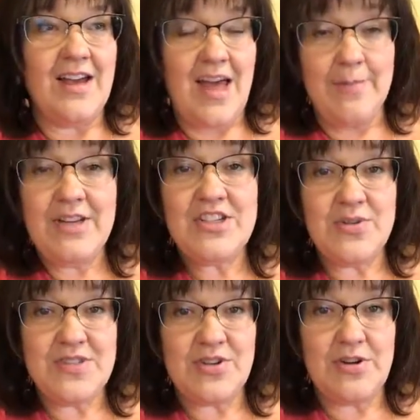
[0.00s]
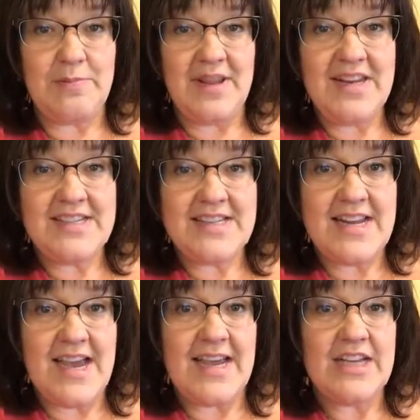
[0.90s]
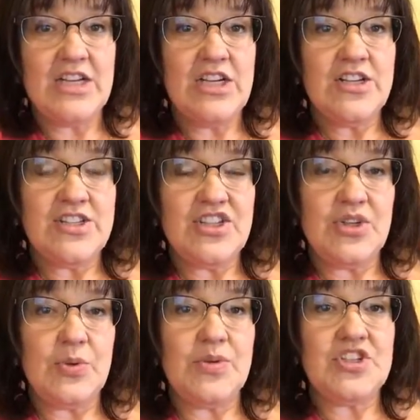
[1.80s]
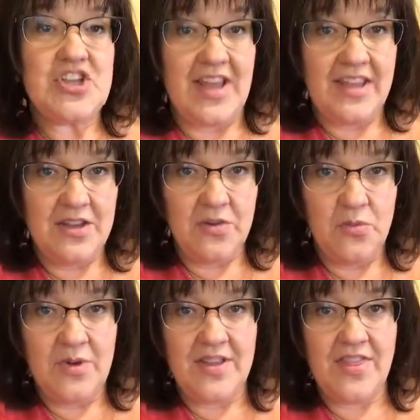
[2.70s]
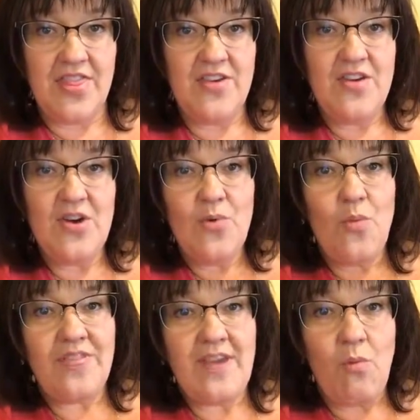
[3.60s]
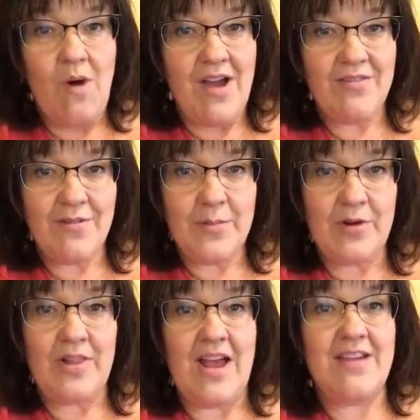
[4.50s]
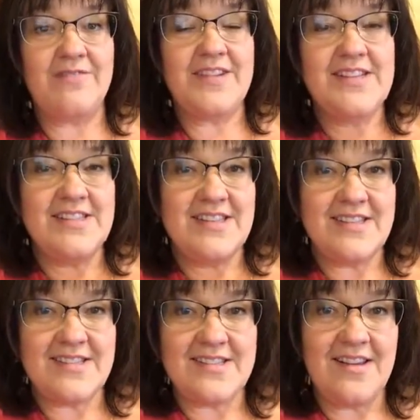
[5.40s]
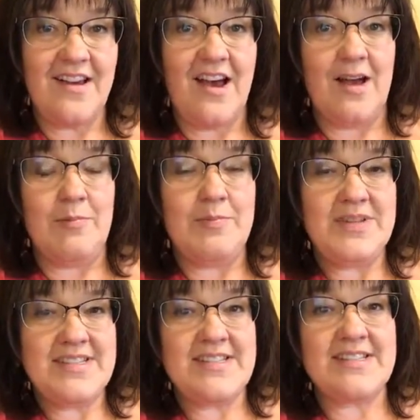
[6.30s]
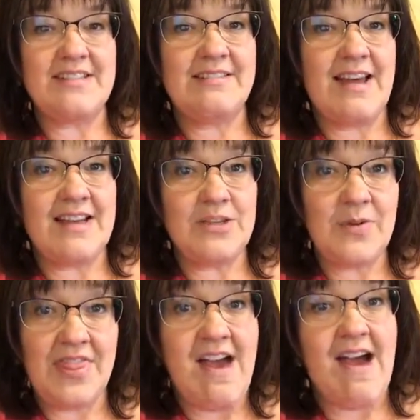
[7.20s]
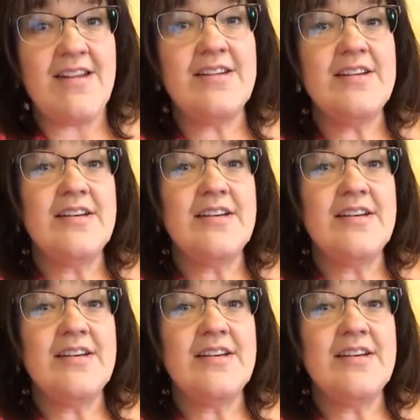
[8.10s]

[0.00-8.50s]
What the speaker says: coming to a certain meeting today to check in with what they want from their life. Is this business aligned with that?